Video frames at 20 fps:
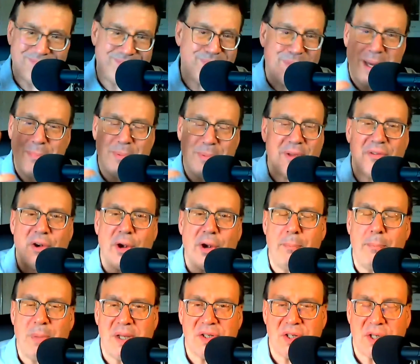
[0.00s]
people are very
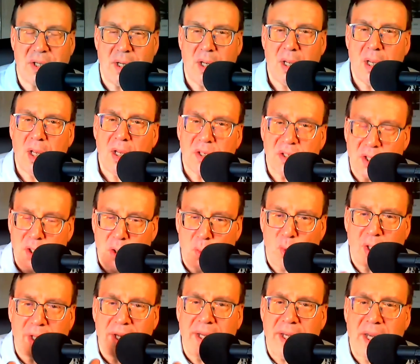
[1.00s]
busy. So you
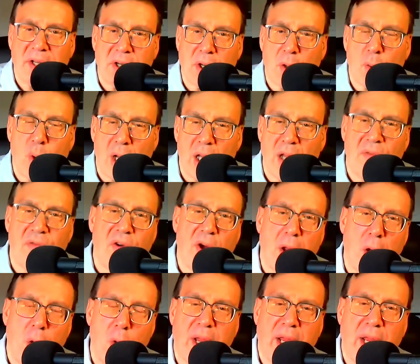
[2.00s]
really need to qualify.
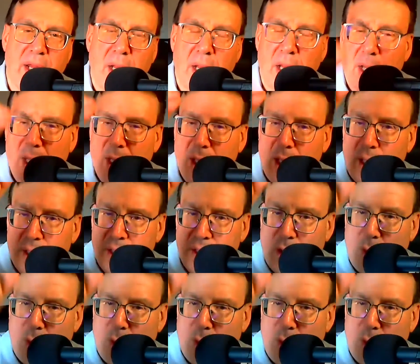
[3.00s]
Okay, you